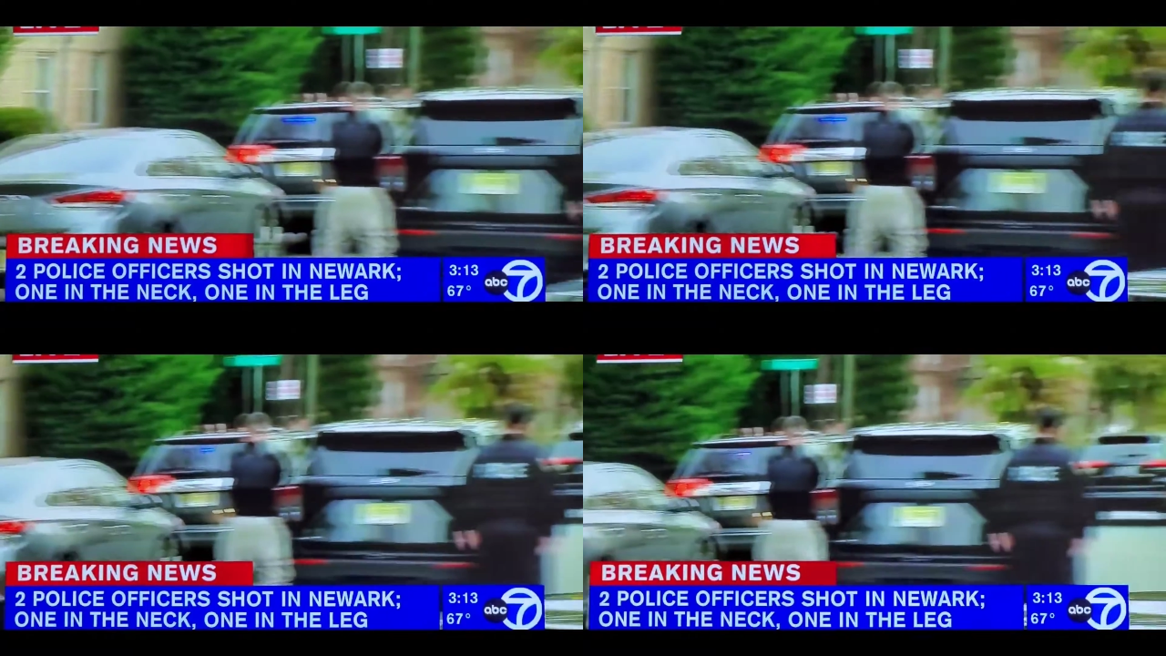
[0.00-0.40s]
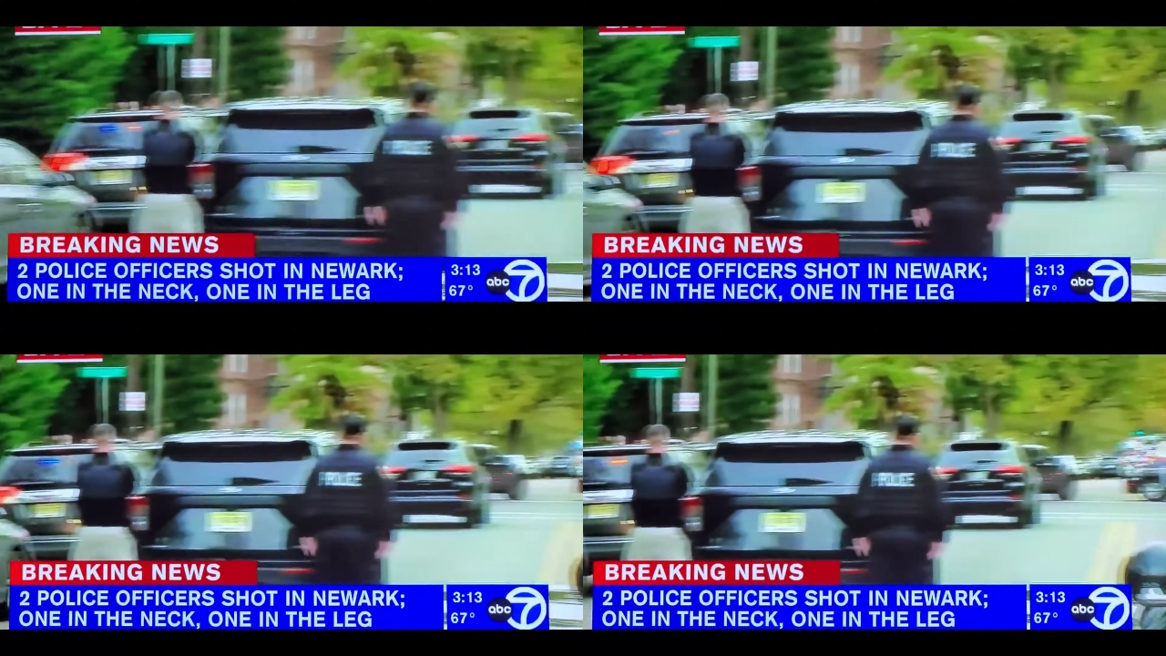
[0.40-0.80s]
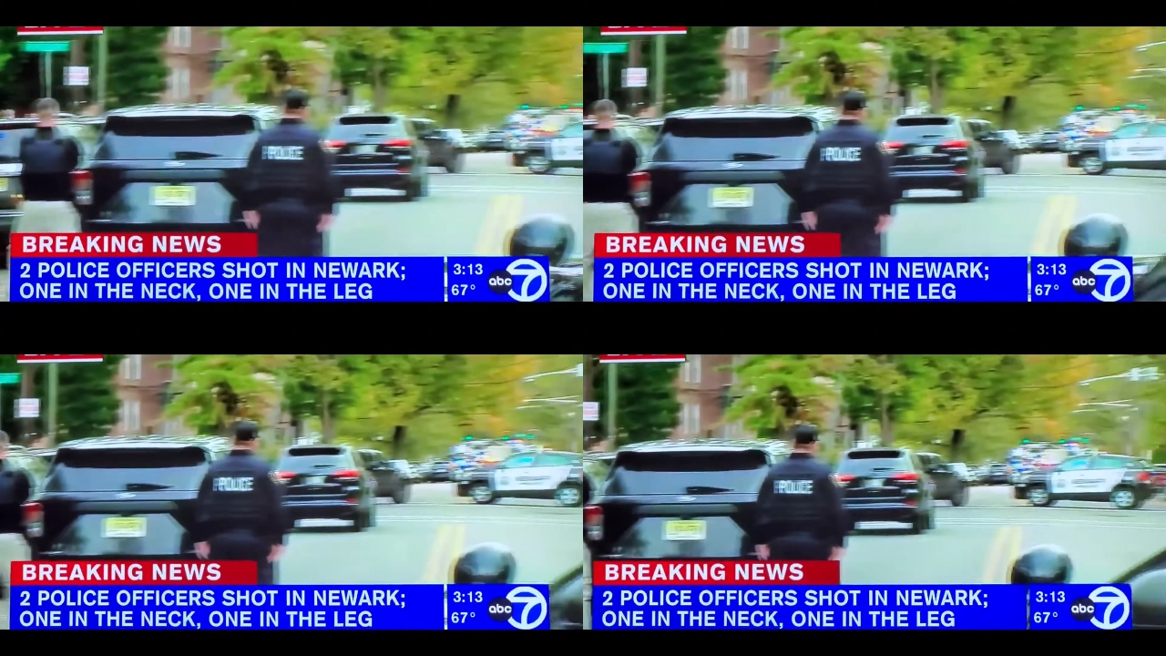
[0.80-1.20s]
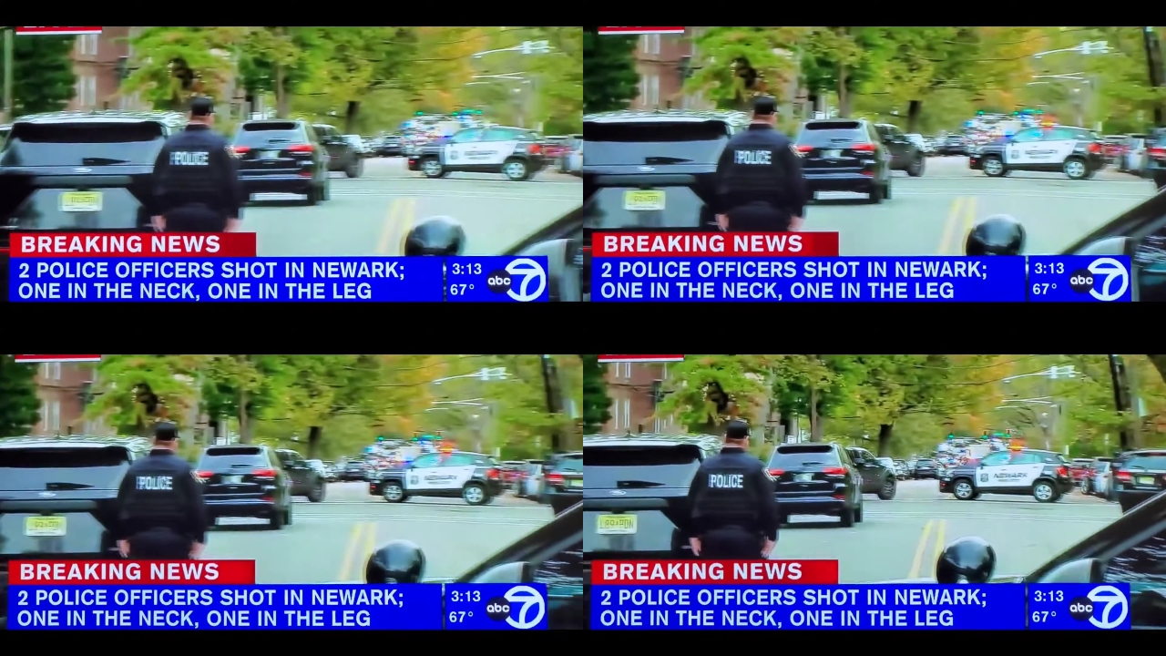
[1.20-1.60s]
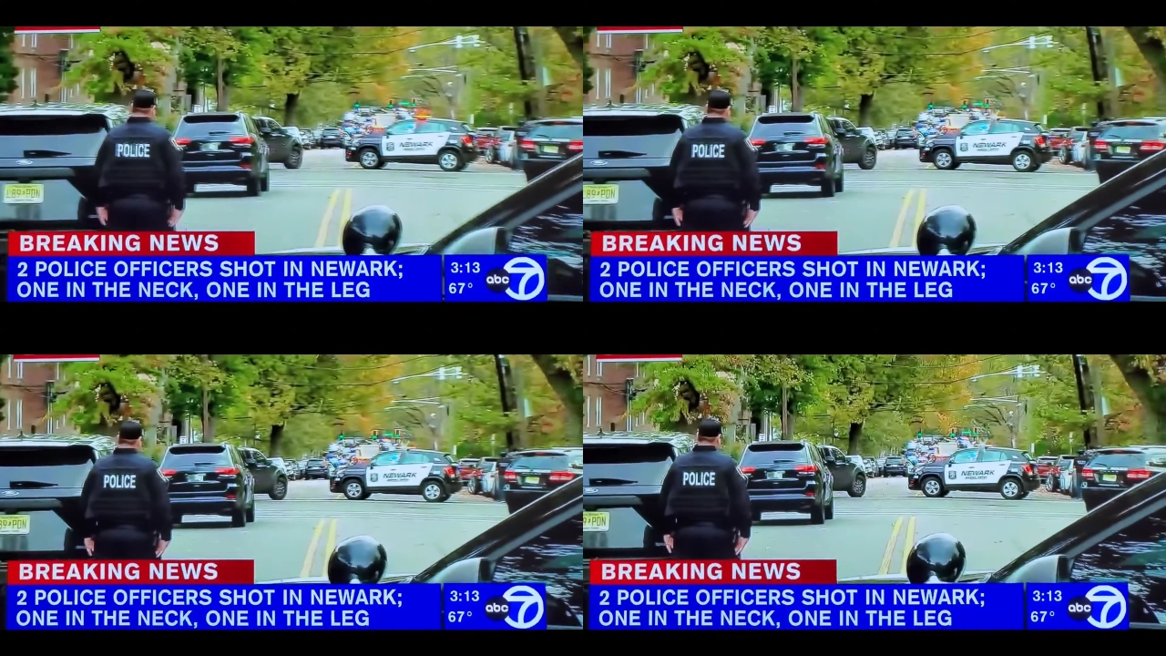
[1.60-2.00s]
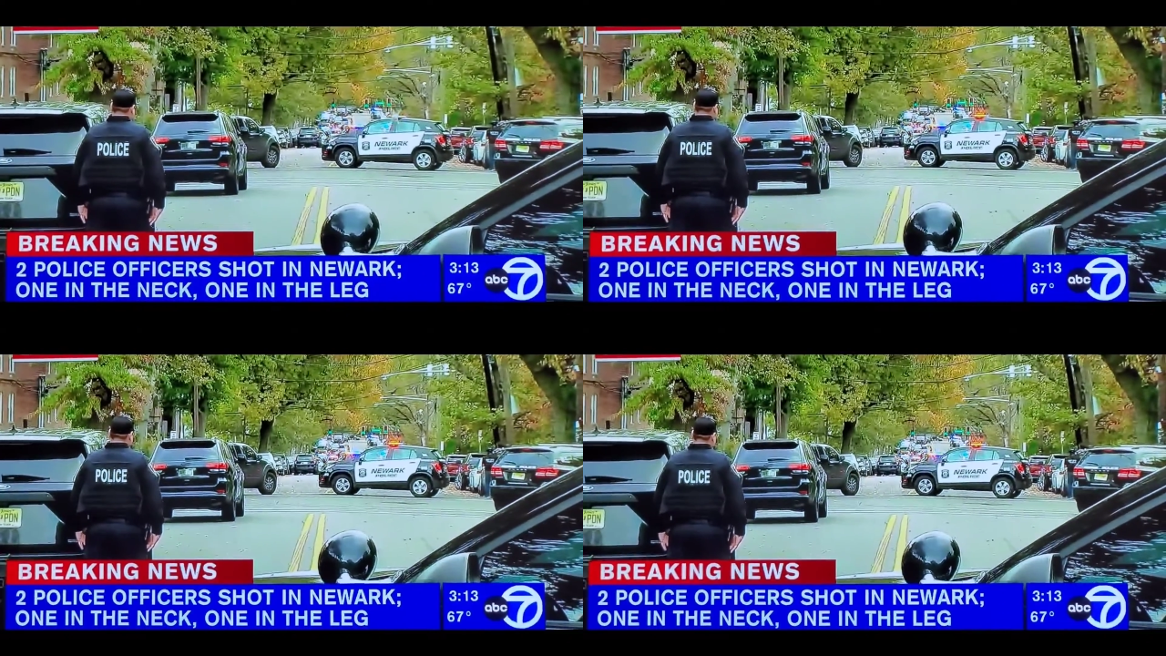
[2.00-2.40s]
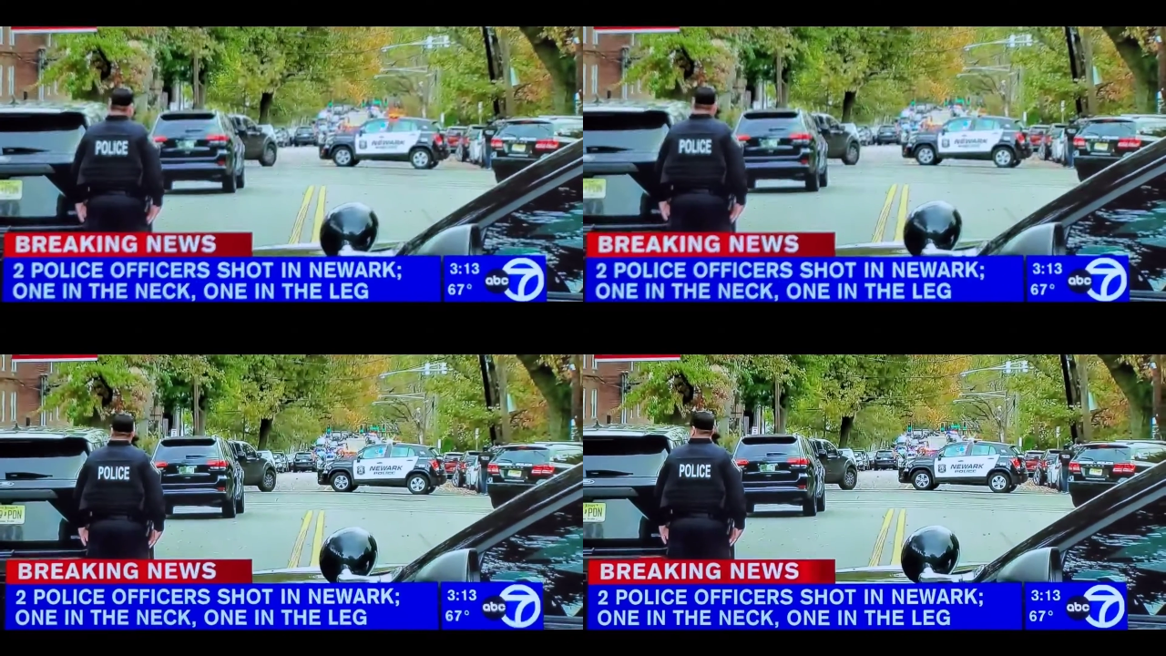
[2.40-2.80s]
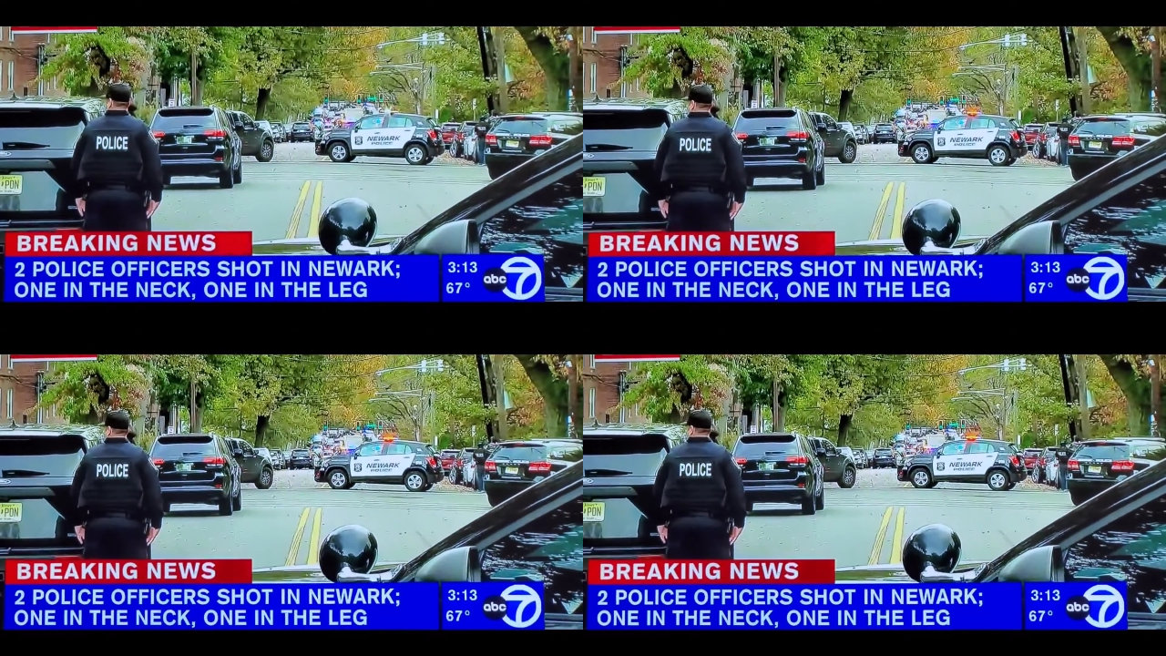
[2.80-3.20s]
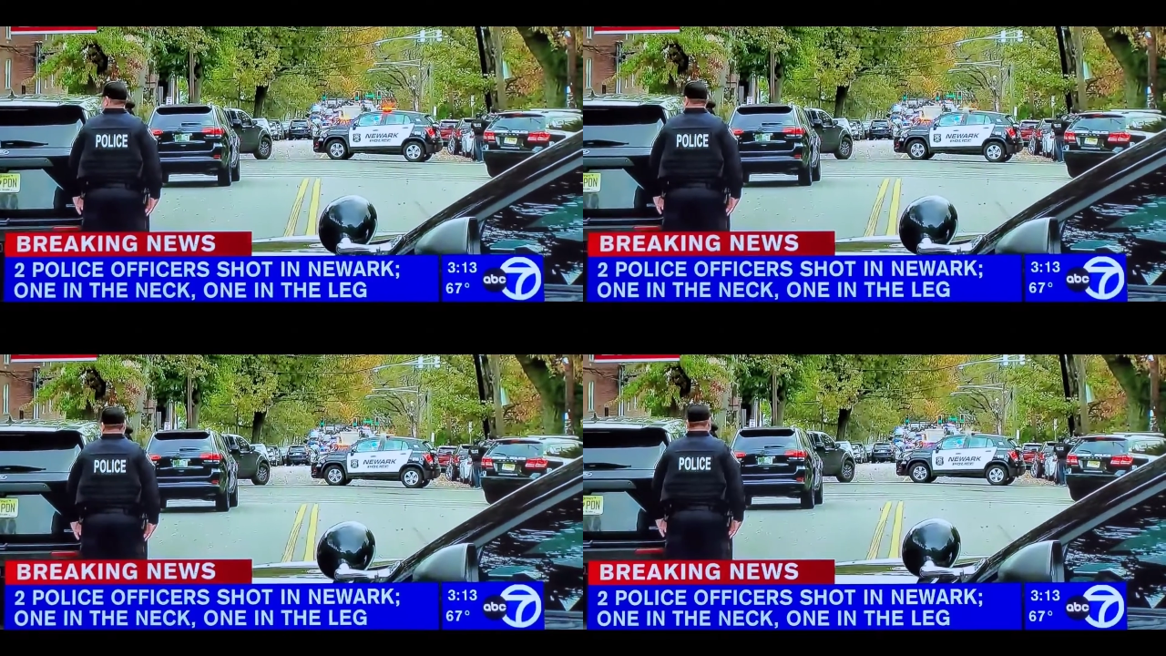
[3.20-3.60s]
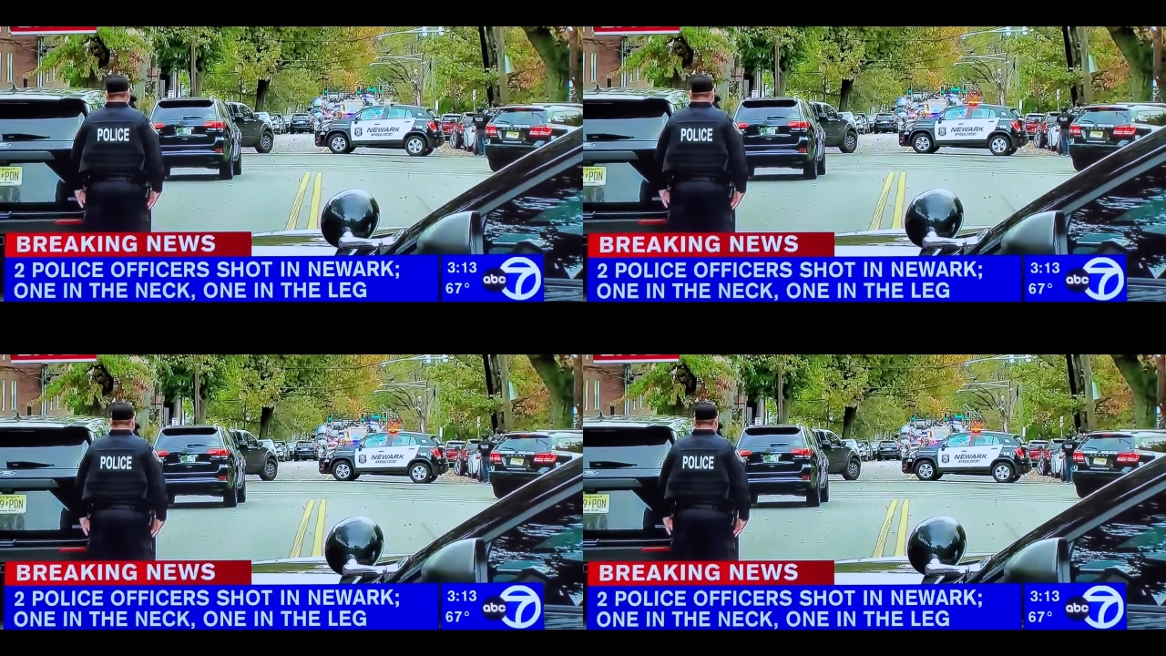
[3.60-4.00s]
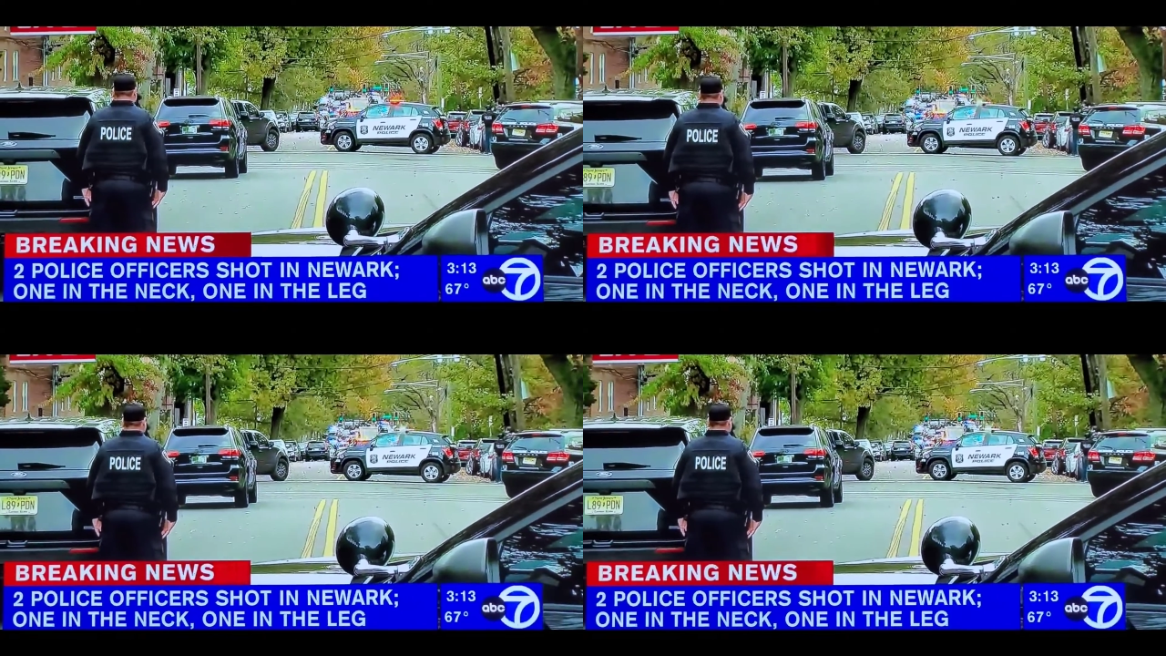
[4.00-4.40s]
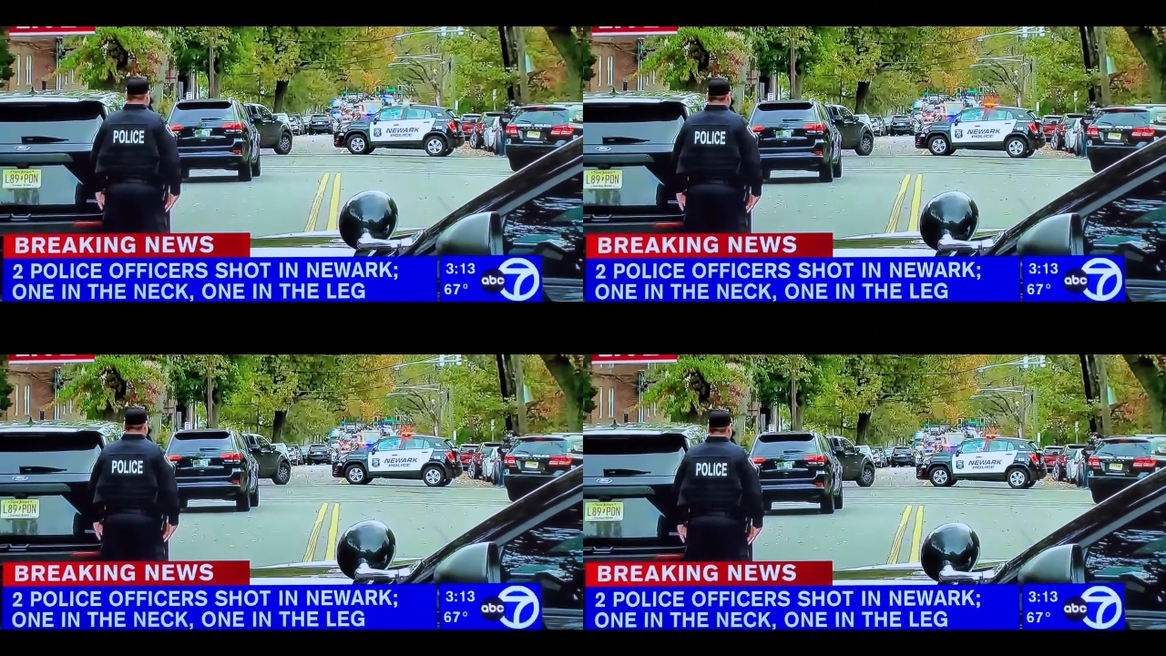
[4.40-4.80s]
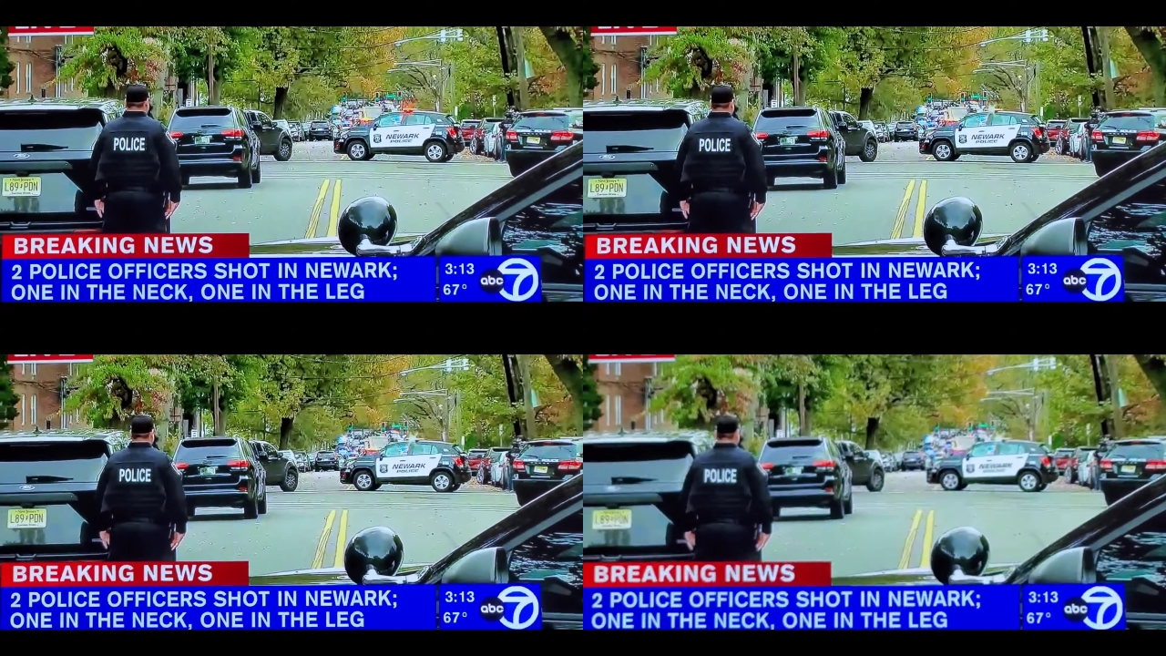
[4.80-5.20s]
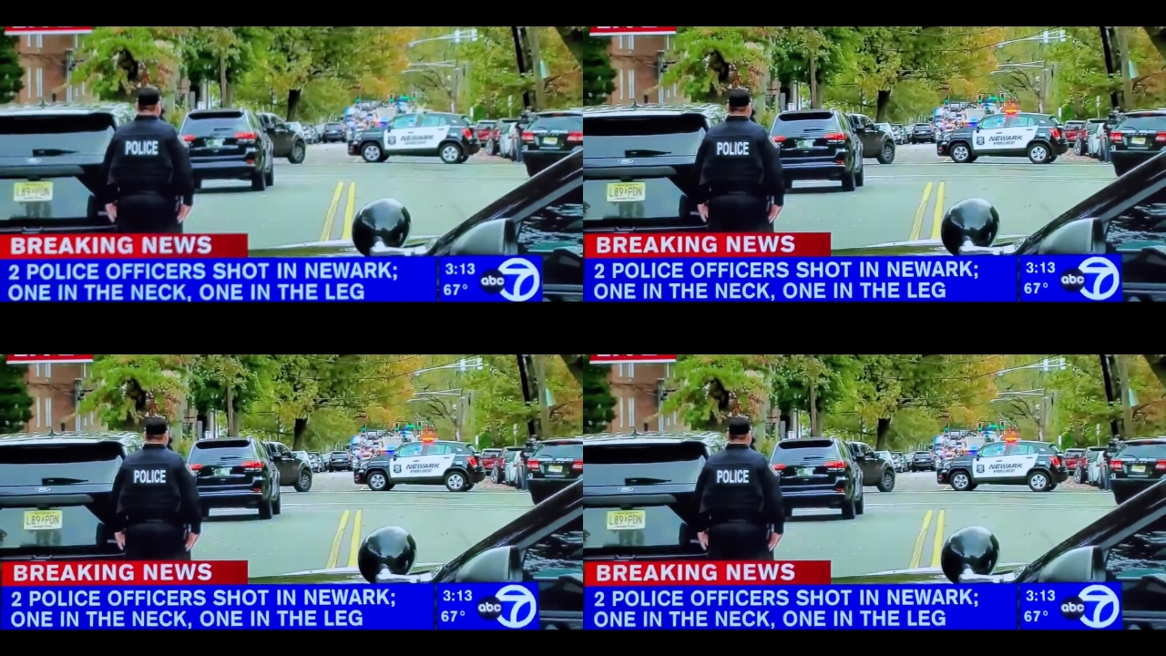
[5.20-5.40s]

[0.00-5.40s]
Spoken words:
No face is visible, so there are no lips to read.